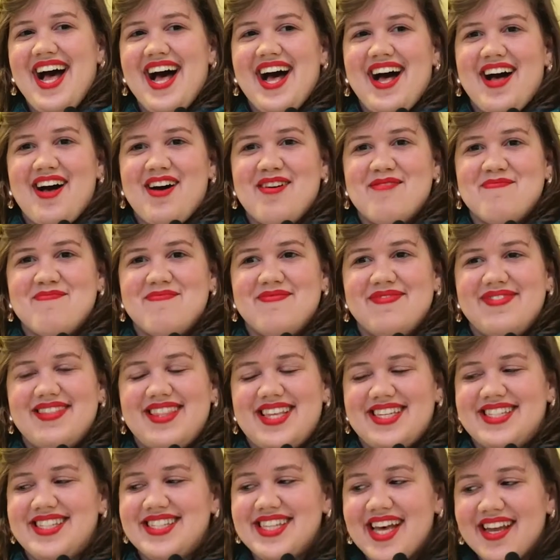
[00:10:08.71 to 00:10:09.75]

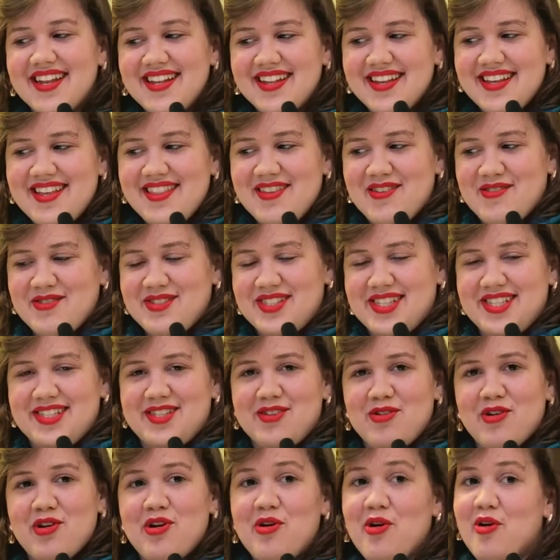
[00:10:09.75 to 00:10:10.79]
that suddenly there was this
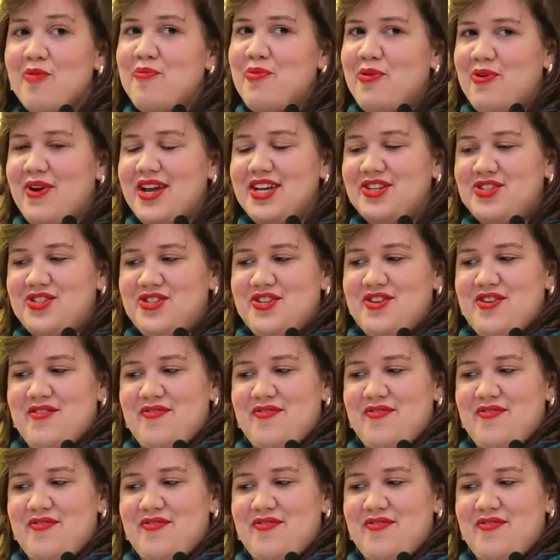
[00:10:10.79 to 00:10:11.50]
incorporation